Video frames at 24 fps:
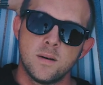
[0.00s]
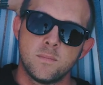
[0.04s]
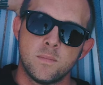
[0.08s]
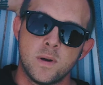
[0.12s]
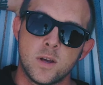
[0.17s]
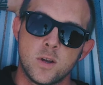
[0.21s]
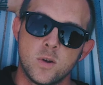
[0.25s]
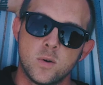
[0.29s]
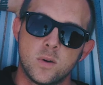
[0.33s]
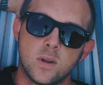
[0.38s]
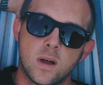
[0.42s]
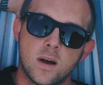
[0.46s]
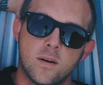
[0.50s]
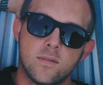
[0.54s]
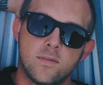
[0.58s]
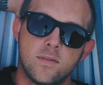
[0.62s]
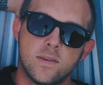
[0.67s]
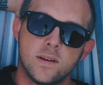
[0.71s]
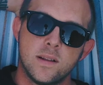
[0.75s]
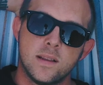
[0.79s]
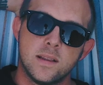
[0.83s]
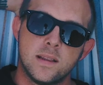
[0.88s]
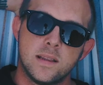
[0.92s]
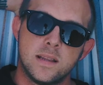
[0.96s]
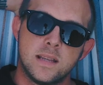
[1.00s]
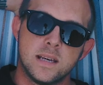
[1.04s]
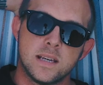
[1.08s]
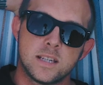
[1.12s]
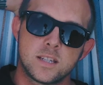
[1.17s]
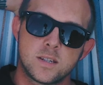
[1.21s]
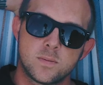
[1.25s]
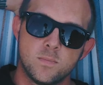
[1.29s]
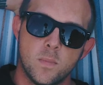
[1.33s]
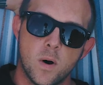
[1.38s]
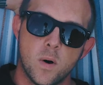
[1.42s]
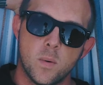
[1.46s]
May you love
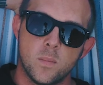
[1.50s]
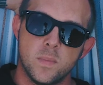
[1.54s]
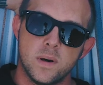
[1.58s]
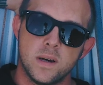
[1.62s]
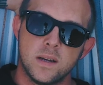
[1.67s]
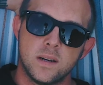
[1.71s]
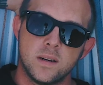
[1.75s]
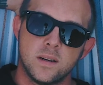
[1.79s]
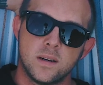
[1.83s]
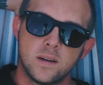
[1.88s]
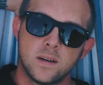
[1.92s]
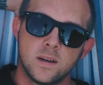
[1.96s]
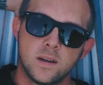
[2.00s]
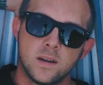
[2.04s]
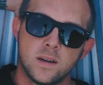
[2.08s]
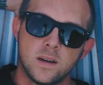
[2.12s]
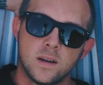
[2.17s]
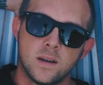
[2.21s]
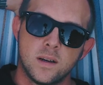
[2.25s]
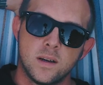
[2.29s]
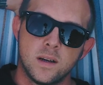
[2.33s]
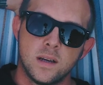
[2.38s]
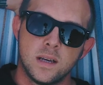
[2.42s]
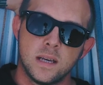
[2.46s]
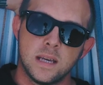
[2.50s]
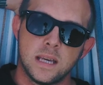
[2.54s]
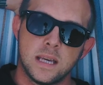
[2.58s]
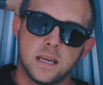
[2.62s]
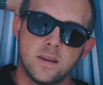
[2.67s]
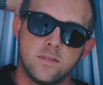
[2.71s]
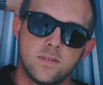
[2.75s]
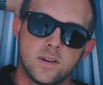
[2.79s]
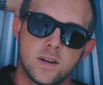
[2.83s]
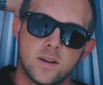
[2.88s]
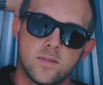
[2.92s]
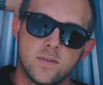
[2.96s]
this moment,
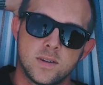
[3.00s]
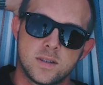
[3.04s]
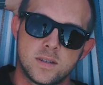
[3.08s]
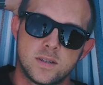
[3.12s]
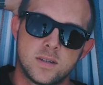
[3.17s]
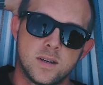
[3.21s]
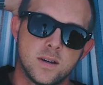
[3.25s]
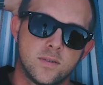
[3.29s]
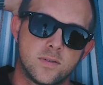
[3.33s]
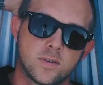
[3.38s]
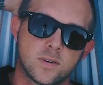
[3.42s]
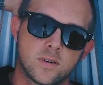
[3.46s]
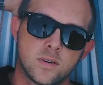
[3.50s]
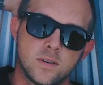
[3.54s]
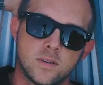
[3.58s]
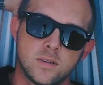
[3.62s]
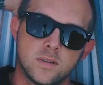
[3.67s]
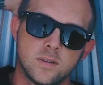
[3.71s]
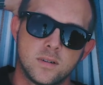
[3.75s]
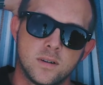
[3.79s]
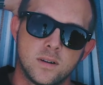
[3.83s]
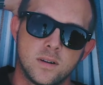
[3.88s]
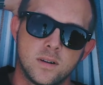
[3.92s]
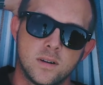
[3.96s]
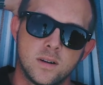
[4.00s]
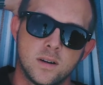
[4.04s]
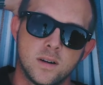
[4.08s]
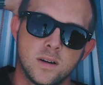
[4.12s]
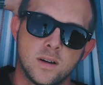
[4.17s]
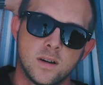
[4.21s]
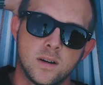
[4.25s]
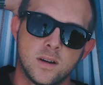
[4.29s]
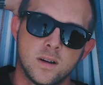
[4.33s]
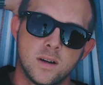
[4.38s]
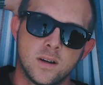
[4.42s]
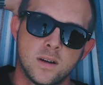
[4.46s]
even if it's difficult,
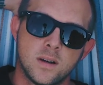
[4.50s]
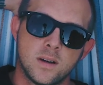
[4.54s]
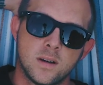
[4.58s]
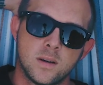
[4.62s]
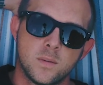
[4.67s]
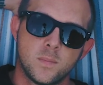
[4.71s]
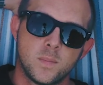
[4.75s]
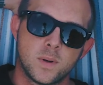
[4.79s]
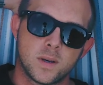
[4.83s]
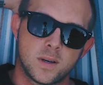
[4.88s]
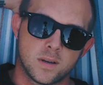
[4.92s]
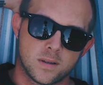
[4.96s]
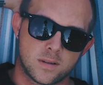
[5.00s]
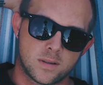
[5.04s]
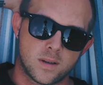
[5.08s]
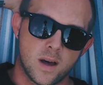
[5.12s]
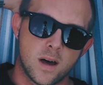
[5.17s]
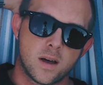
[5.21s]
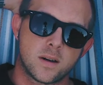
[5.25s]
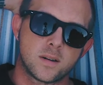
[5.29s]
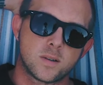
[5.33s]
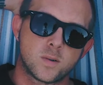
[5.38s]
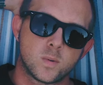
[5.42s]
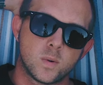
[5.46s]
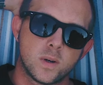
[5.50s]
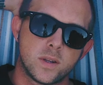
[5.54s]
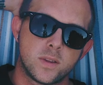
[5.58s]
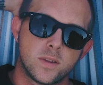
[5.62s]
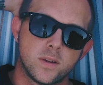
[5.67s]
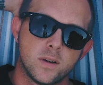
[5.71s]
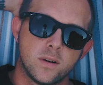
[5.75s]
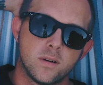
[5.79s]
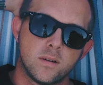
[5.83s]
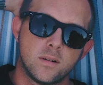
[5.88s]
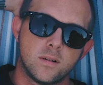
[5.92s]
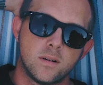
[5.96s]
because God is
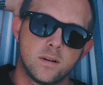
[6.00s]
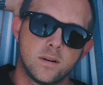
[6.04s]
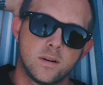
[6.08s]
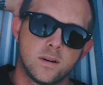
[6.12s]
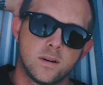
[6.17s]
with you